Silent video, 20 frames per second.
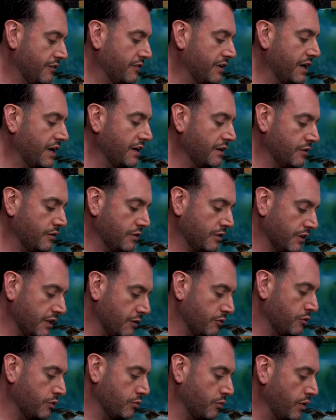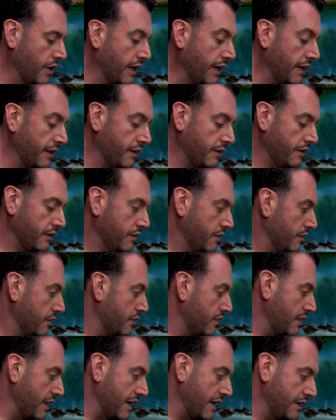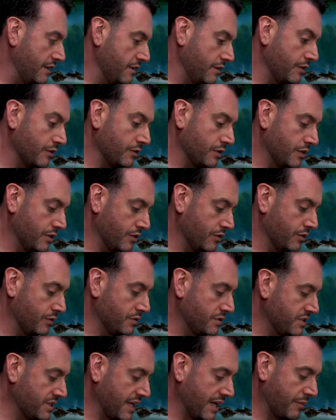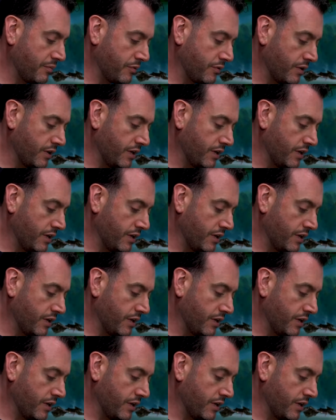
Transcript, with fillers: I've got liquid white, cad yellow hue, sap